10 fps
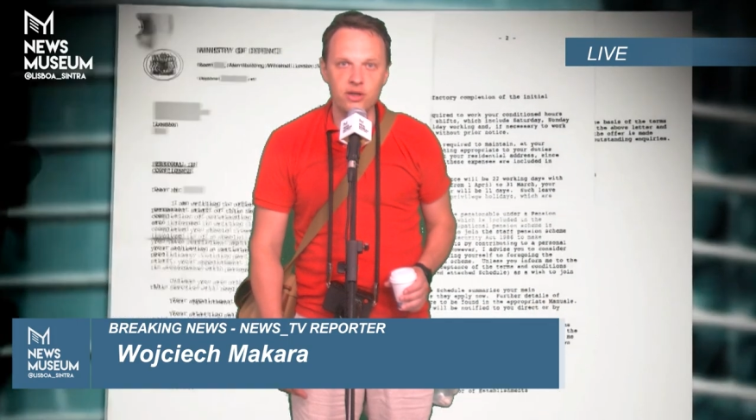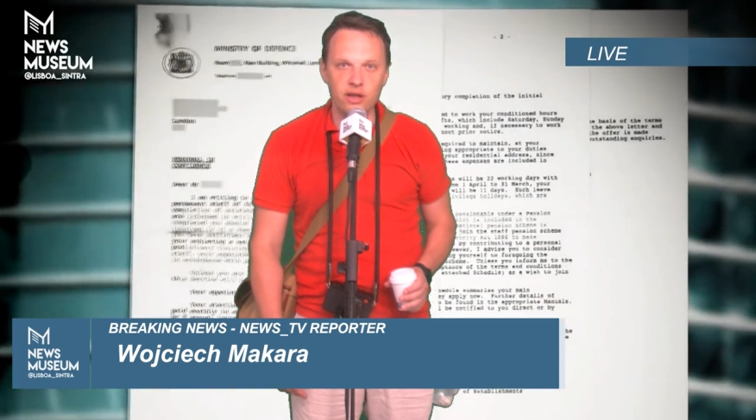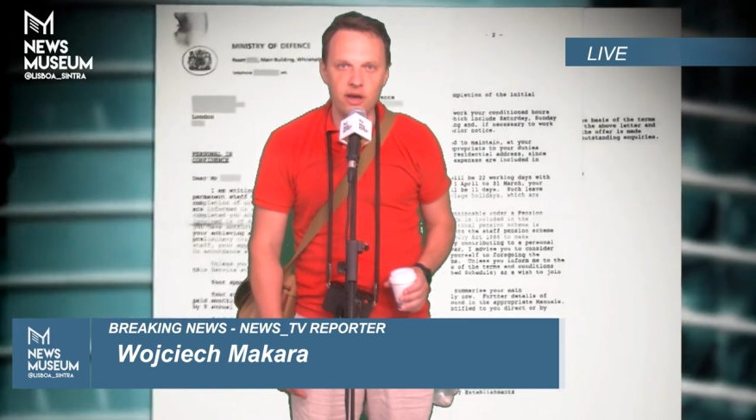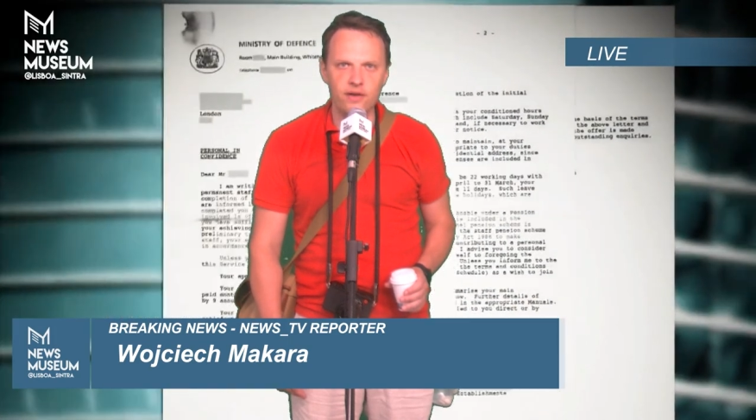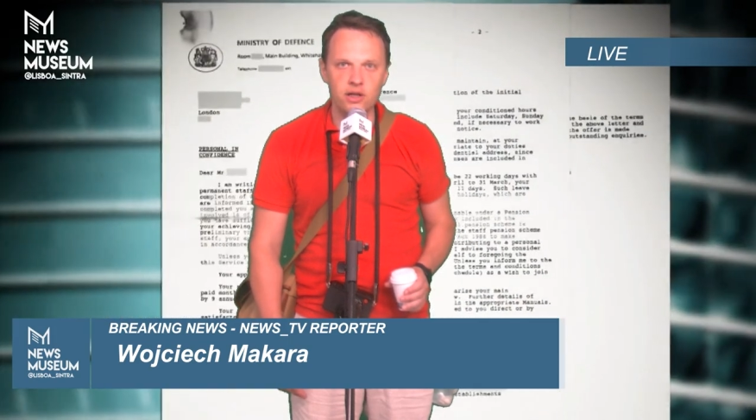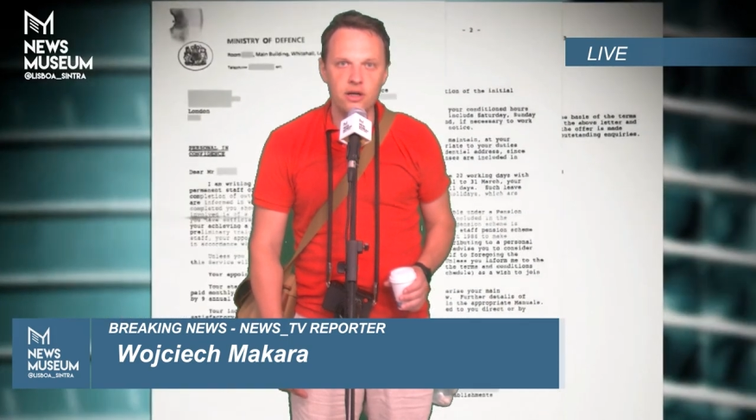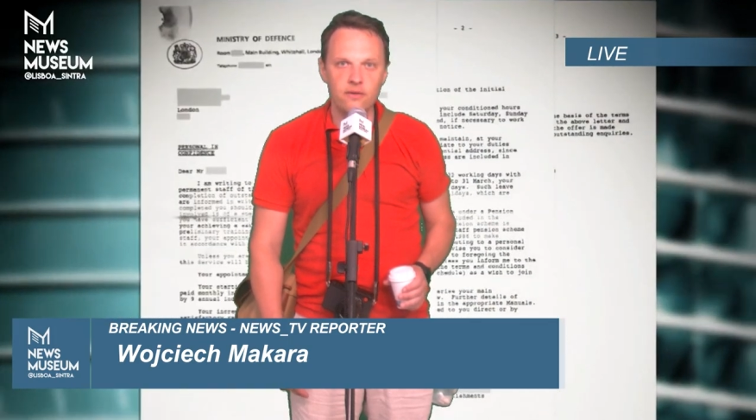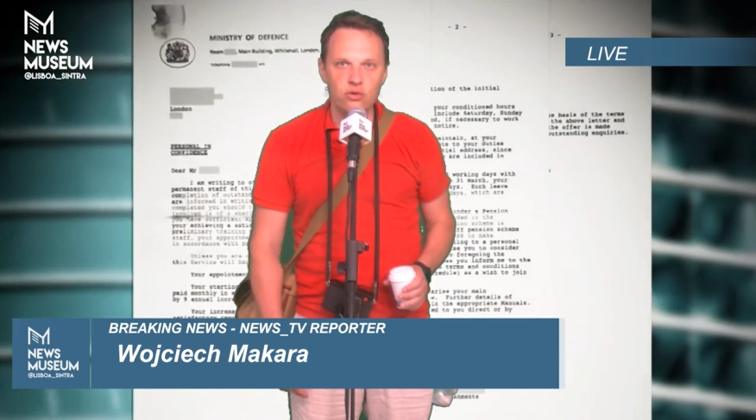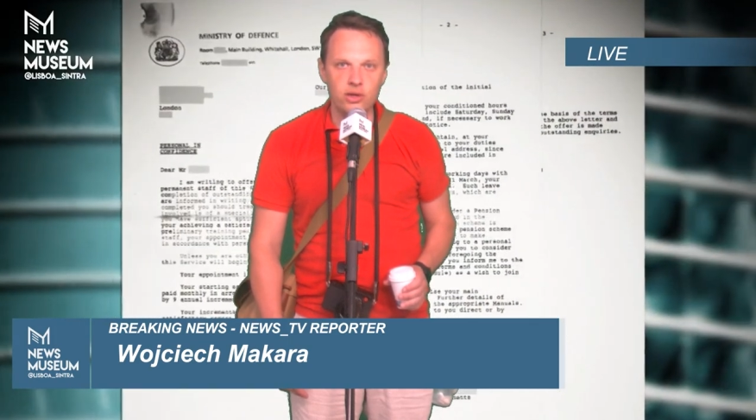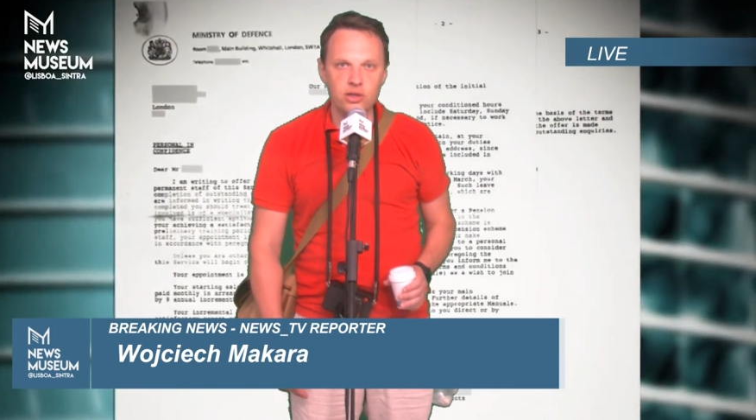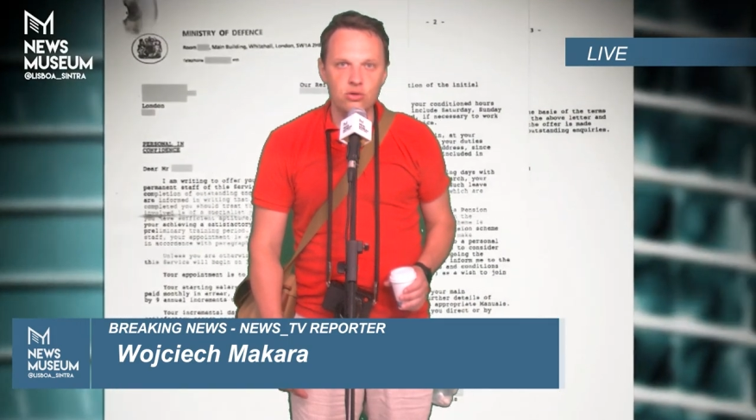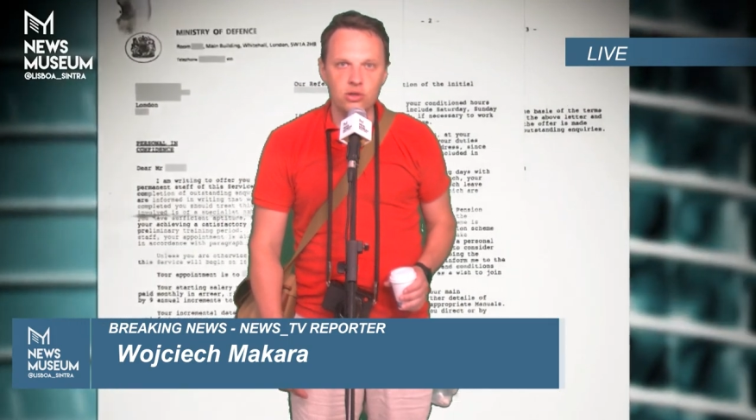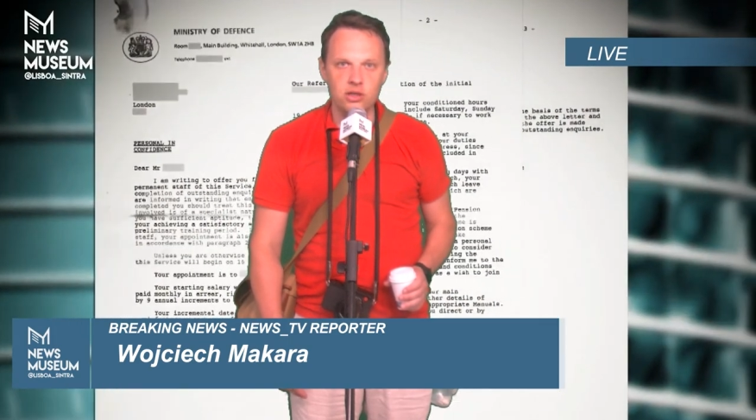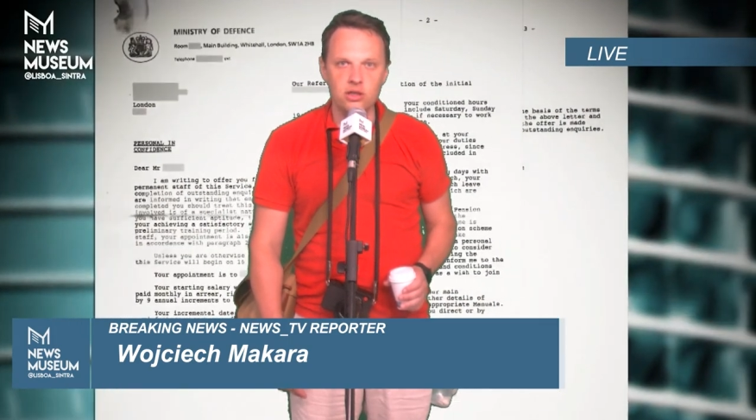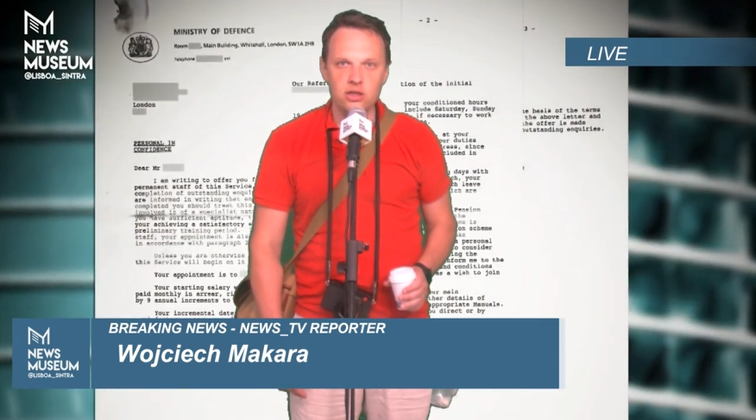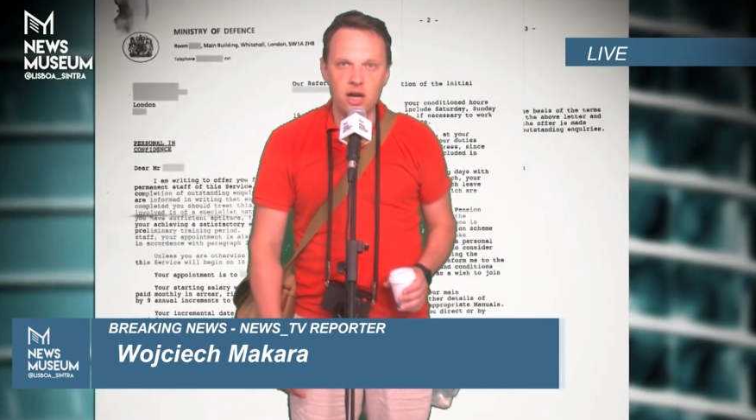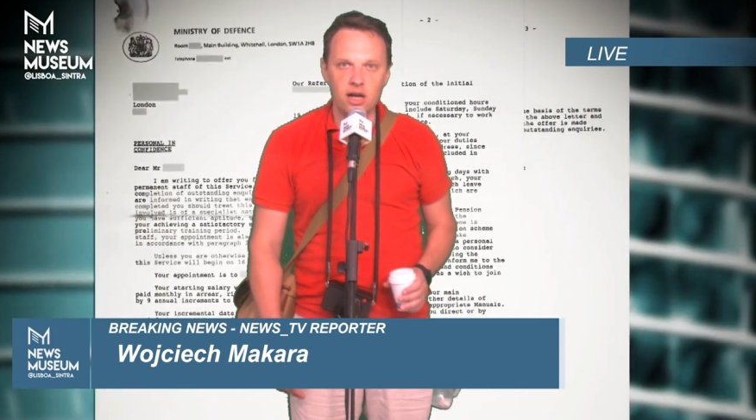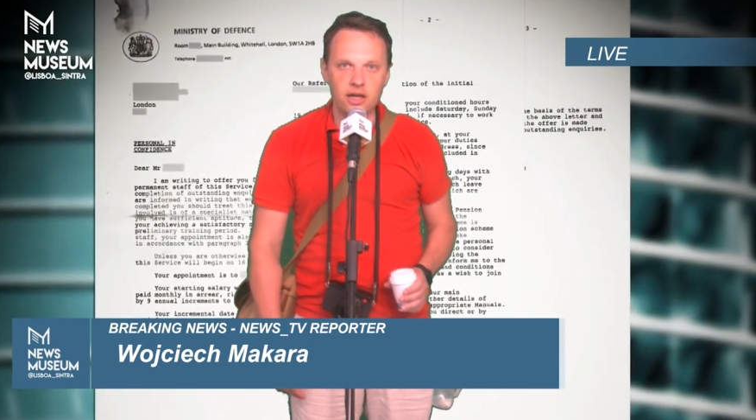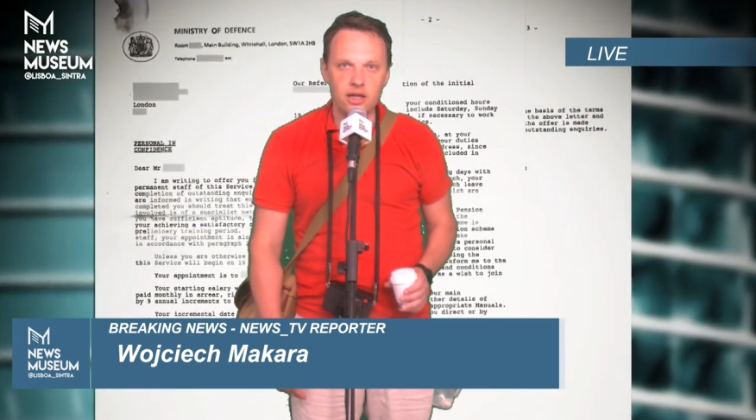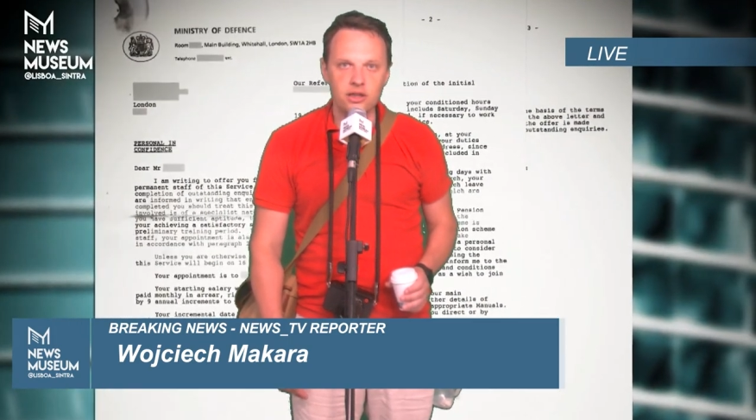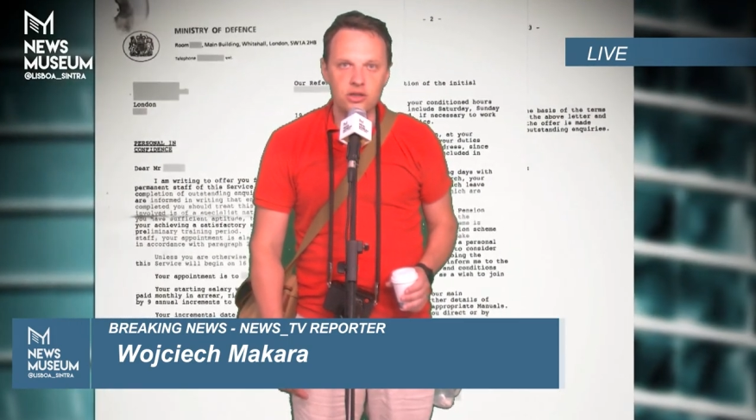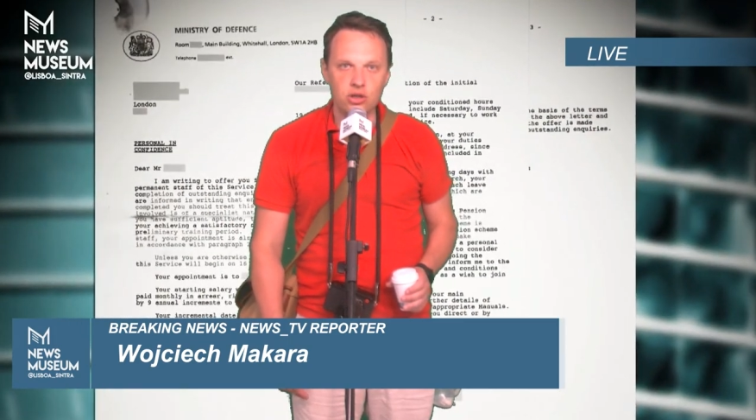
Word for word: naval resources. Arranged,